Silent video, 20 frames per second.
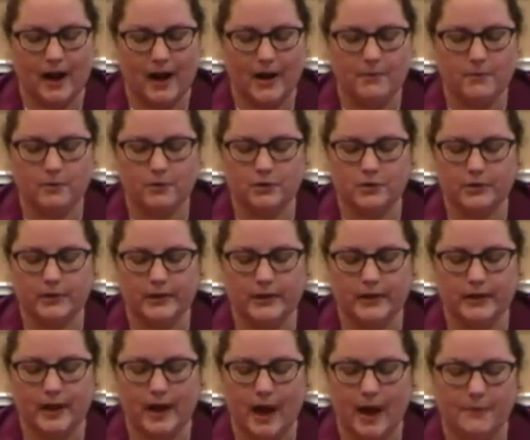I will
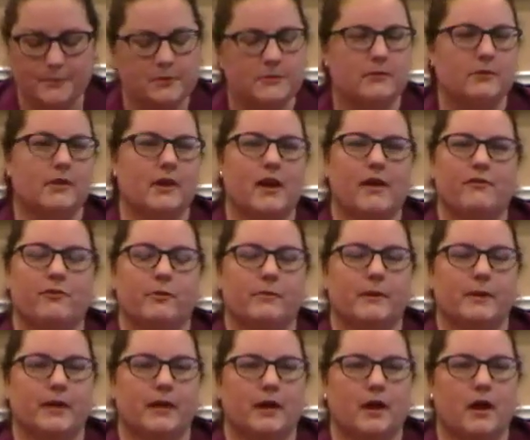treat absolutely
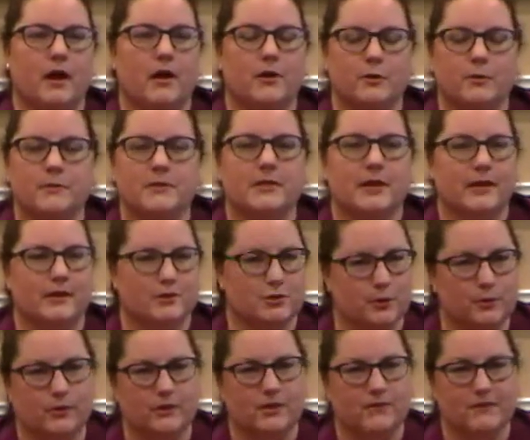everybody 100%
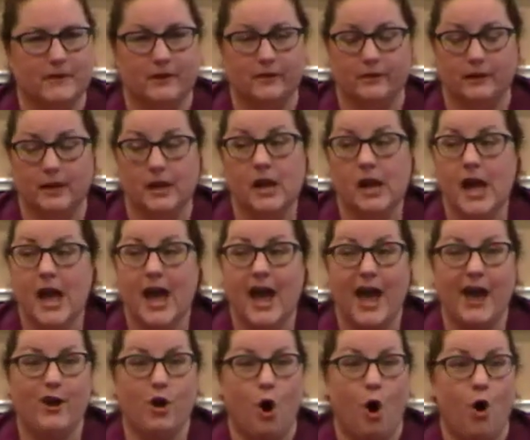totally fairly,
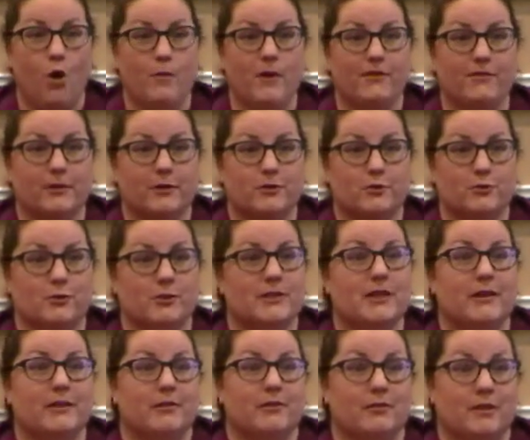and all my friends will
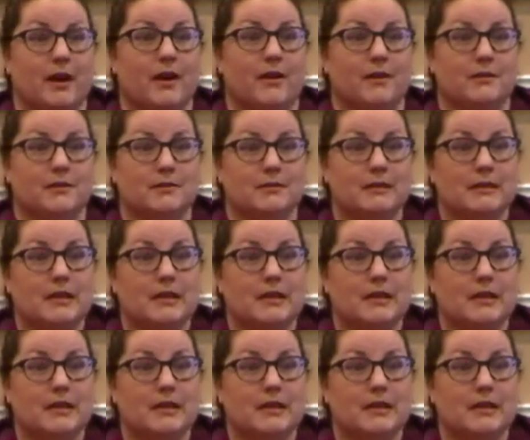tell you that.